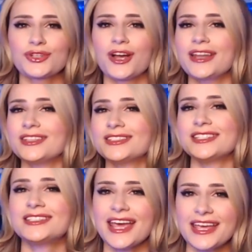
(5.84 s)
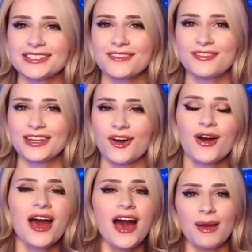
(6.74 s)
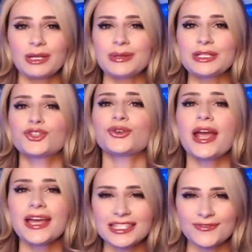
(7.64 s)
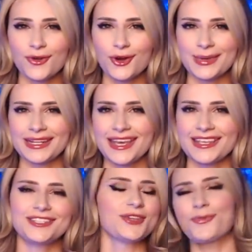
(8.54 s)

Girl, and in today's video, I'm going to be transforming into